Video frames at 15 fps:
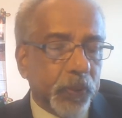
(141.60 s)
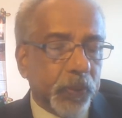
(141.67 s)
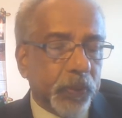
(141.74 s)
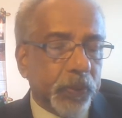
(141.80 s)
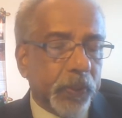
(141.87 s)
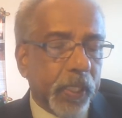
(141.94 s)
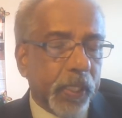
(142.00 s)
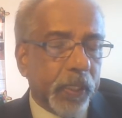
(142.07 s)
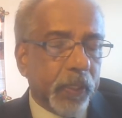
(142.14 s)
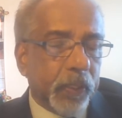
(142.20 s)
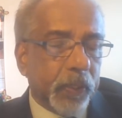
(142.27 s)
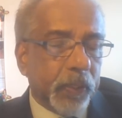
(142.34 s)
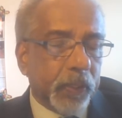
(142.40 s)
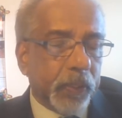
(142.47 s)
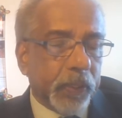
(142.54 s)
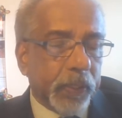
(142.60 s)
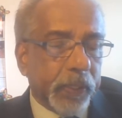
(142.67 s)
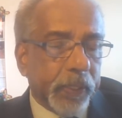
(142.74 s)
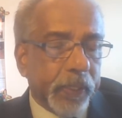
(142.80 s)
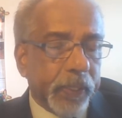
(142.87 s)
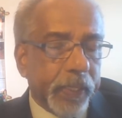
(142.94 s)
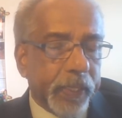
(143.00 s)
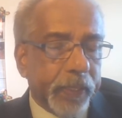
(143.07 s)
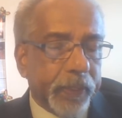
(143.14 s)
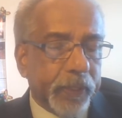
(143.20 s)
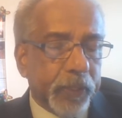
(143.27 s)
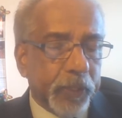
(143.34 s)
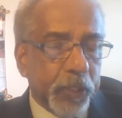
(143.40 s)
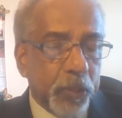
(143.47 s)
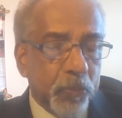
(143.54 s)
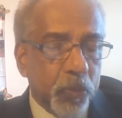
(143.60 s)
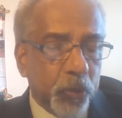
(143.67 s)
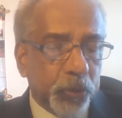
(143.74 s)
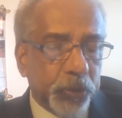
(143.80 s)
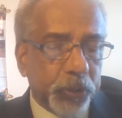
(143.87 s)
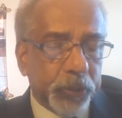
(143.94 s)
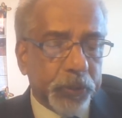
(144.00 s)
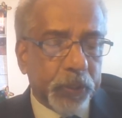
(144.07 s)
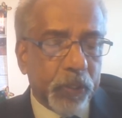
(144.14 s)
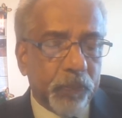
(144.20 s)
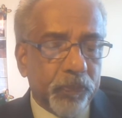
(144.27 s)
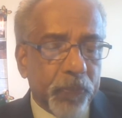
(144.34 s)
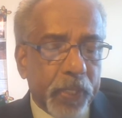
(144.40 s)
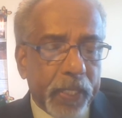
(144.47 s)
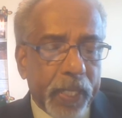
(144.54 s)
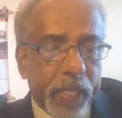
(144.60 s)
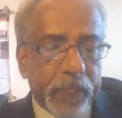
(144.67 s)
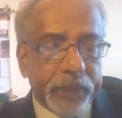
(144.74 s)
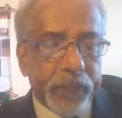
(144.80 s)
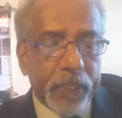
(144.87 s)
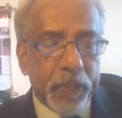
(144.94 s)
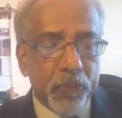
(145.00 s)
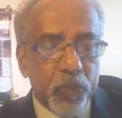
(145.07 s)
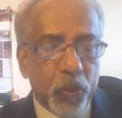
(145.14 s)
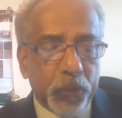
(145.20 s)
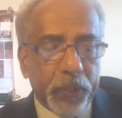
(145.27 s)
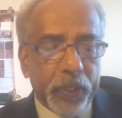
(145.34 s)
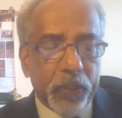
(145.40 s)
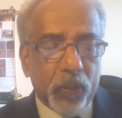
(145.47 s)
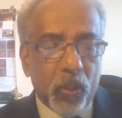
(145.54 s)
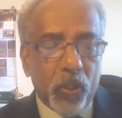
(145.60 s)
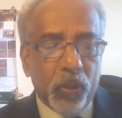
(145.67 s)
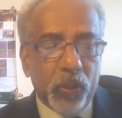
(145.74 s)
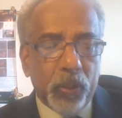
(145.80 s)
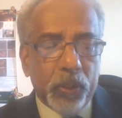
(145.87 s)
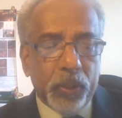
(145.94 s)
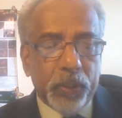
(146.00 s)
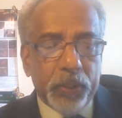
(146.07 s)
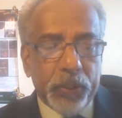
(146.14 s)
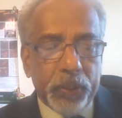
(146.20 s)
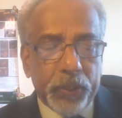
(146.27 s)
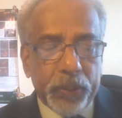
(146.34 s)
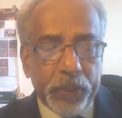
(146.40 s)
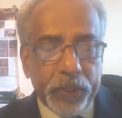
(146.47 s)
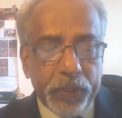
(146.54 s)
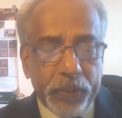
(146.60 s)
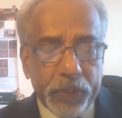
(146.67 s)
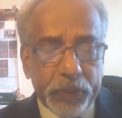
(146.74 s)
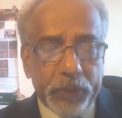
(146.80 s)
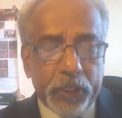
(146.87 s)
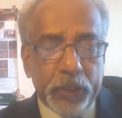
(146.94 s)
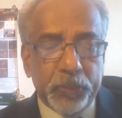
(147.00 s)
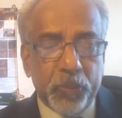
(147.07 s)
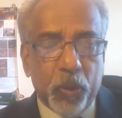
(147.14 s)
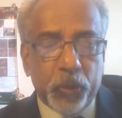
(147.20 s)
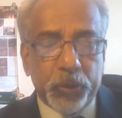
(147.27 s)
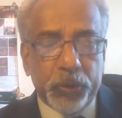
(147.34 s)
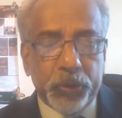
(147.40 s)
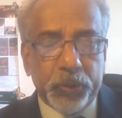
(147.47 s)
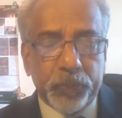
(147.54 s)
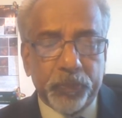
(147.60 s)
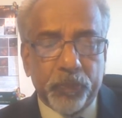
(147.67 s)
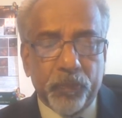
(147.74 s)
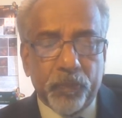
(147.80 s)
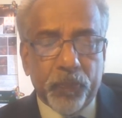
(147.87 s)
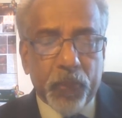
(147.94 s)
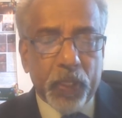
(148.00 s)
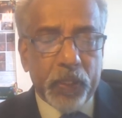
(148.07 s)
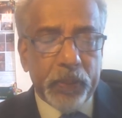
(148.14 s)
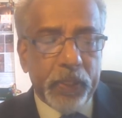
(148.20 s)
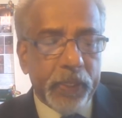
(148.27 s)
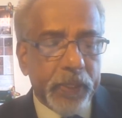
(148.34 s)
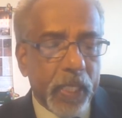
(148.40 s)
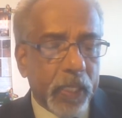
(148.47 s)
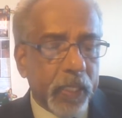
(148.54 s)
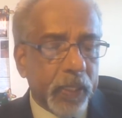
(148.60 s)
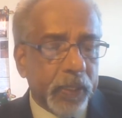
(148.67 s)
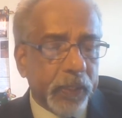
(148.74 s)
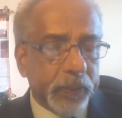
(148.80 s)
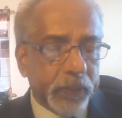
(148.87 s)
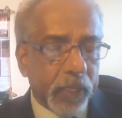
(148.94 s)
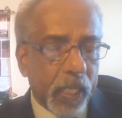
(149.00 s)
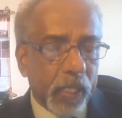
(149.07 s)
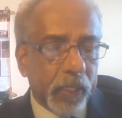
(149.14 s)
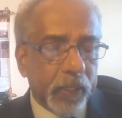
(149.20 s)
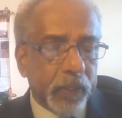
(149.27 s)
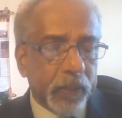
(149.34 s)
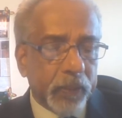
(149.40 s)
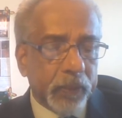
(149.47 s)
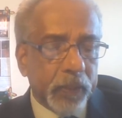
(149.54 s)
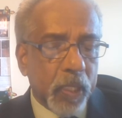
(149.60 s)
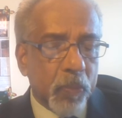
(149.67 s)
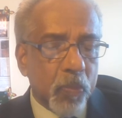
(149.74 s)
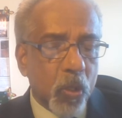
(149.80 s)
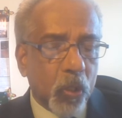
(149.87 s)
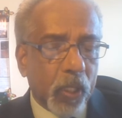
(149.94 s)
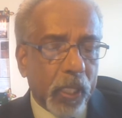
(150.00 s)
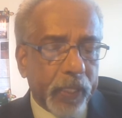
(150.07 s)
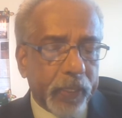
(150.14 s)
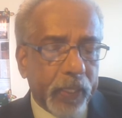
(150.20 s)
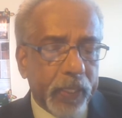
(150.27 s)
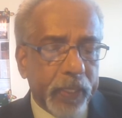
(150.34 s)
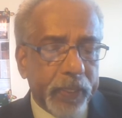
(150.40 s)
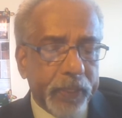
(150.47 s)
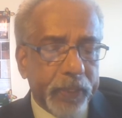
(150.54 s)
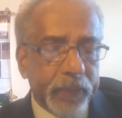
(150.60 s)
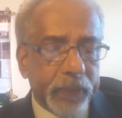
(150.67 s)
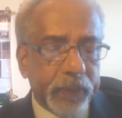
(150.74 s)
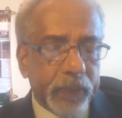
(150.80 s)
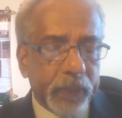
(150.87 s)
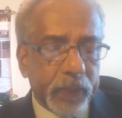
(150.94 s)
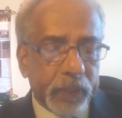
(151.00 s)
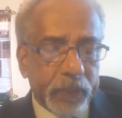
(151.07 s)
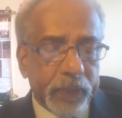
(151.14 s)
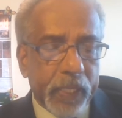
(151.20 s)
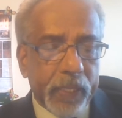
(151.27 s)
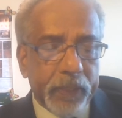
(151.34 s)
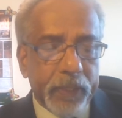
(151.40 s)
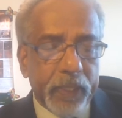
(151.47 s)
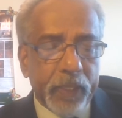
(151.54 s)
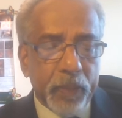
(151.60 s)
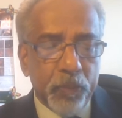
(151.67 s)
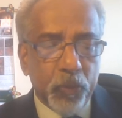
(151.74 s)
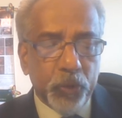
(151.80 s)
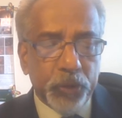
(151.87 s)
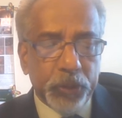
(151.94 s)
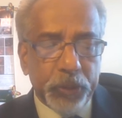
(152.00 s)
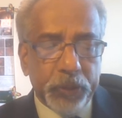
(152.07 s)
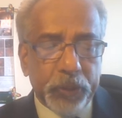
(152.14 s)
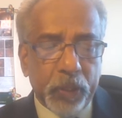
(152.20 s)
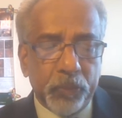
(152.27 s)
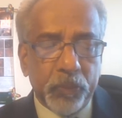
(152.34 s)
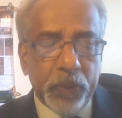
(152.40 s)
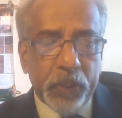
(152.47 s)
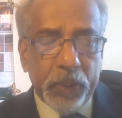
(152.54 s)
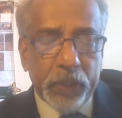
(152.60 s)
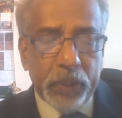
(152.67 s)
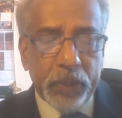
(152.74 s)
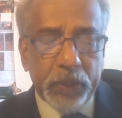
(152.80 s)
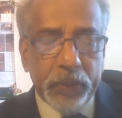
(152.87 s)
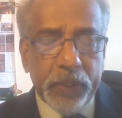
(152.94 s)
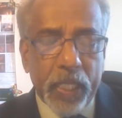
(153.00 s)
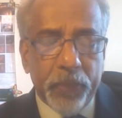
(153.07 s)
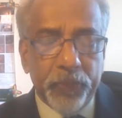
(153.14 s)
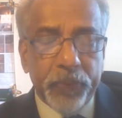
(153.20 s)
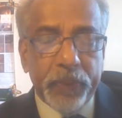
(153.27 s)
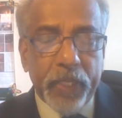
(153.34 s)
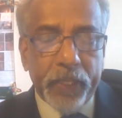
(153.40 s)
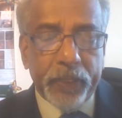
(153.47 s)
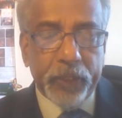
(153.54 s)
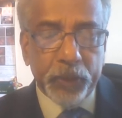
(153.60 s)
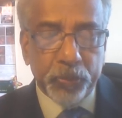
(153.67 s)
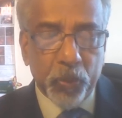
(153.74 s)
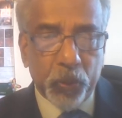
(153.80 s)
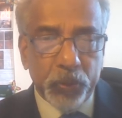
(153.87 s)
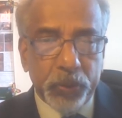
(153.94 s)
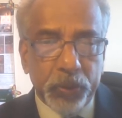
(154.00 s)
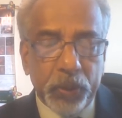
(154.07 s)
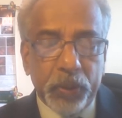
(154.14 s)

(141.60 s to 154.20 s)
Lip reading: the innate immune system has an important role in this response. The younger the child, the more likely it is that their immune system is driving that response.